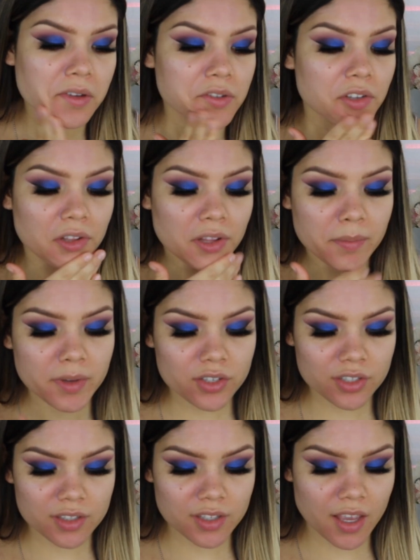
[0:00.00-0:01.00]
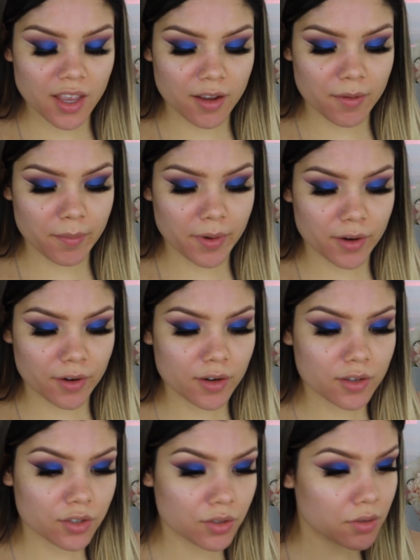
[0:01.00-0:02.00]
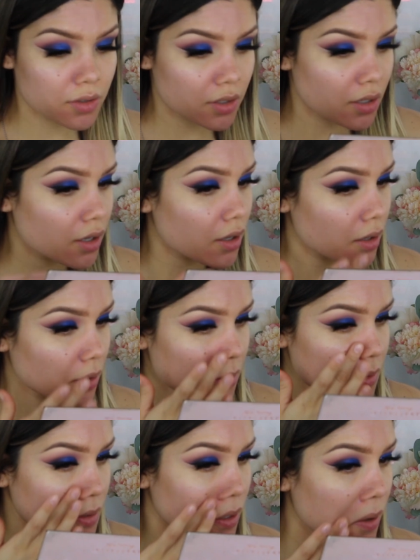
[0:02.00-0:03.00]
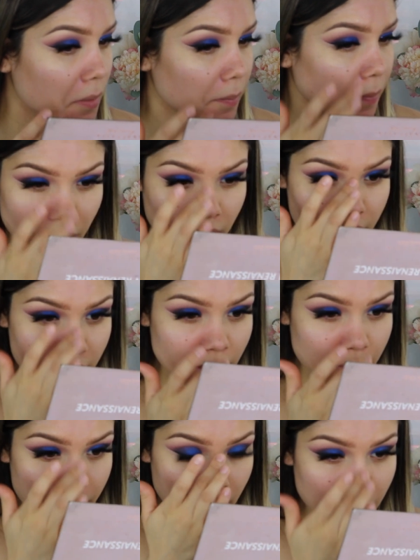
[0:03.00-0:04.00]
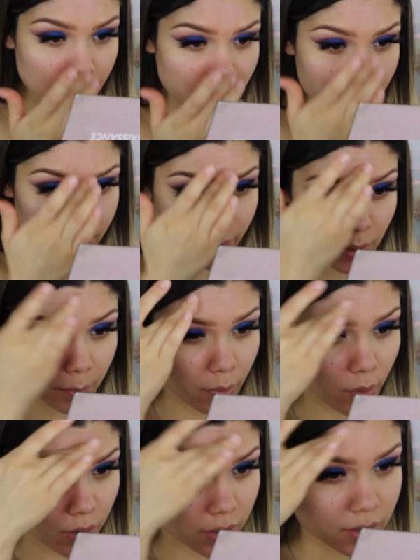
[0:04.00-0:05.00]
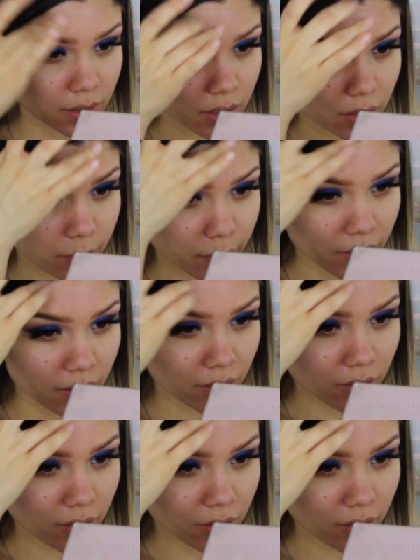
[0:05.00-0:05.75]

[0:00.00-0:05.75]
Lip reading: So let me just get a mirror to see it close up. It did minimize my pores a little bit.